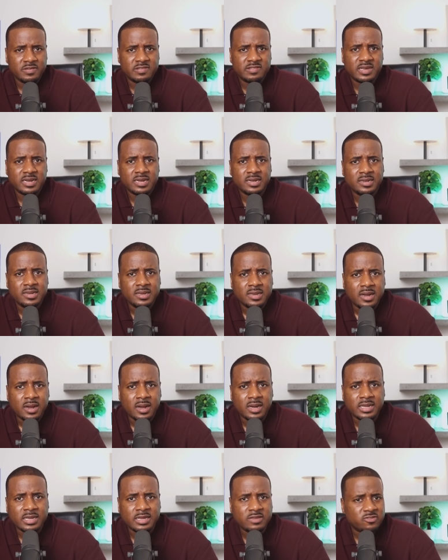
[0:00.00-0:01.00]
of a sudden,
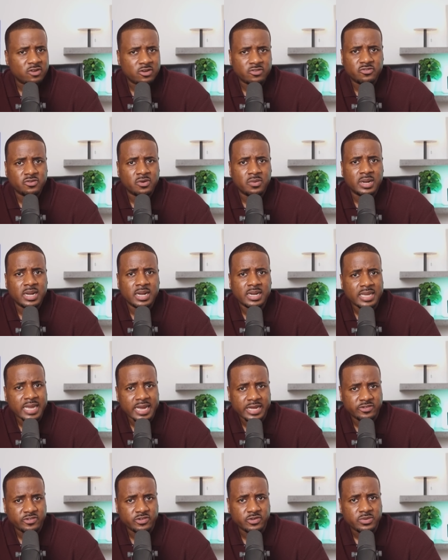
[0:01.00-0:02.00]
honey, he starts throwing honey
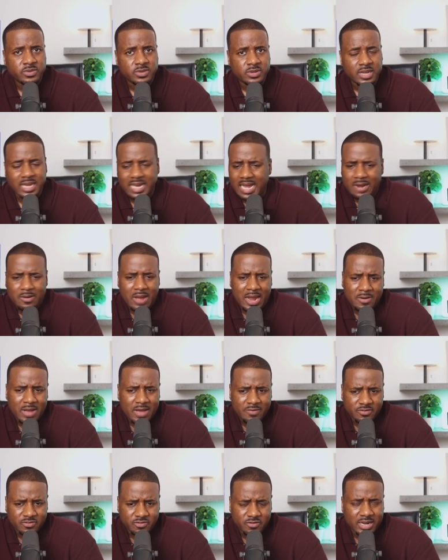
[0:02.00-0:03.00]
at you. Like I don't, I don't
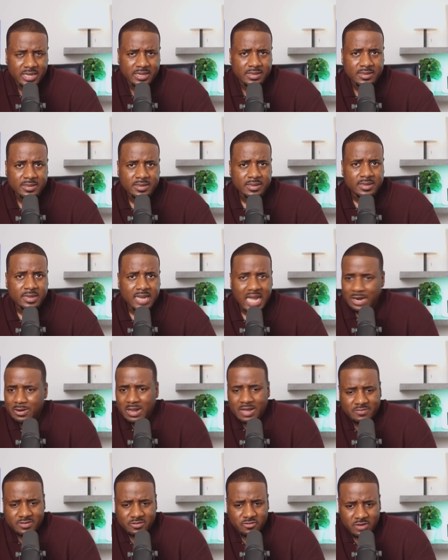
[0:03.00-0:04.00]
have the strength. I don't
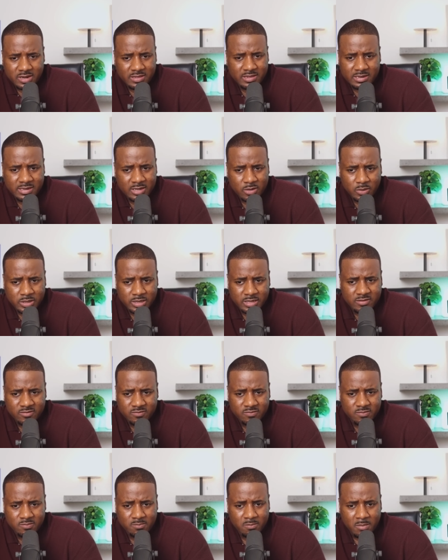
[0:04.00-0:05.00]
have the strength to deal with
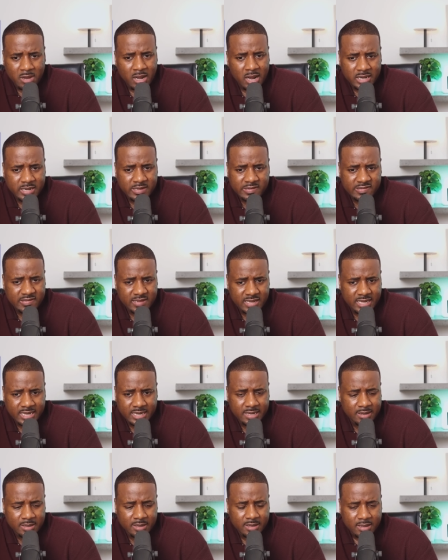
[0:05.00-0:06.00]
this honey
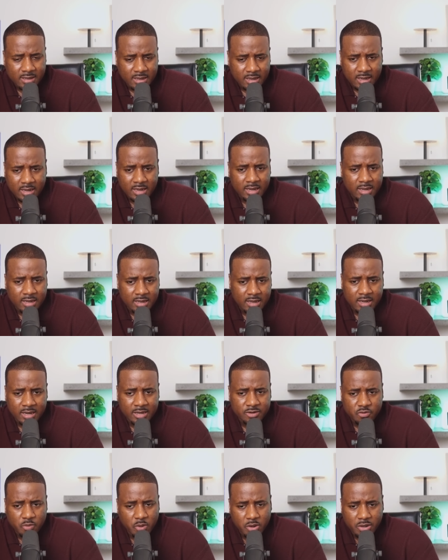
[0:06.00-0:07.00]
slinging uh,
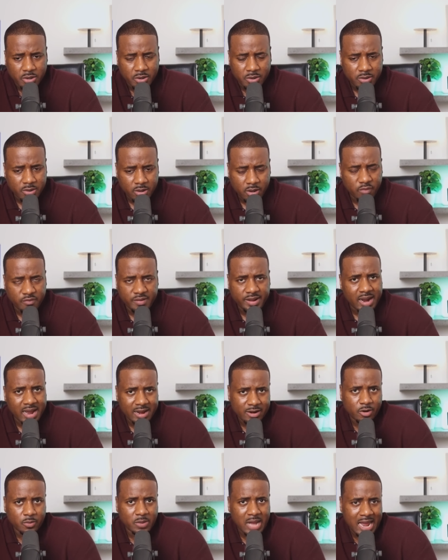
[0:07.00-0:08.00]
uh, twerker over here.
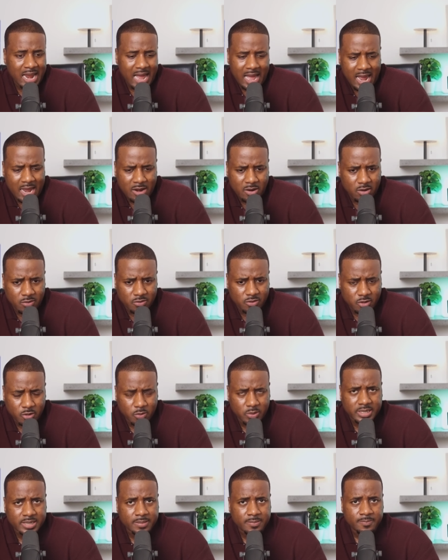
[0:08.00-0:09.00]
I don't know. I, I don't know what to
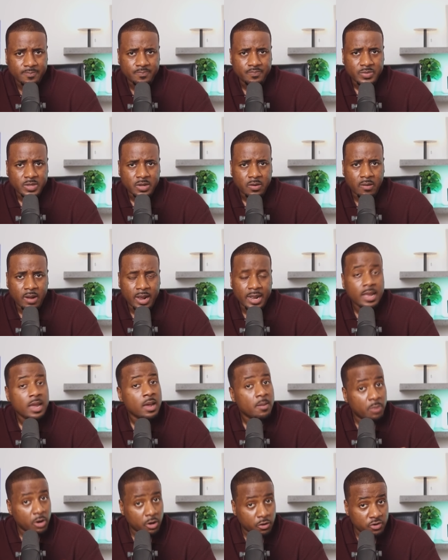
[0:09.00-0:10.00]
do with him, right?
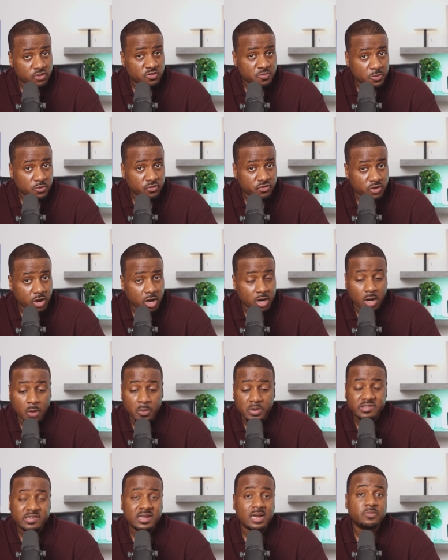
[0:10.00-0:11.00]
But Chris Broussard
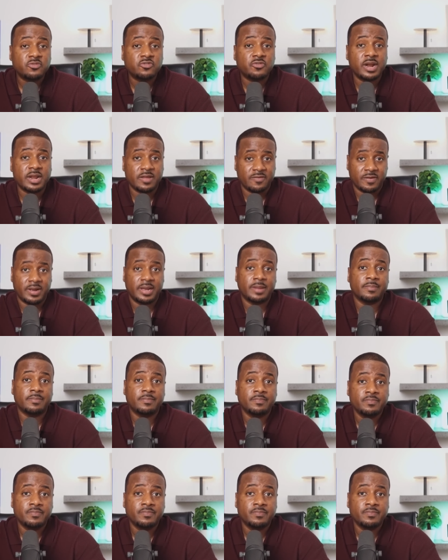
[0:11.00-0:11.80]
always comes ready for him.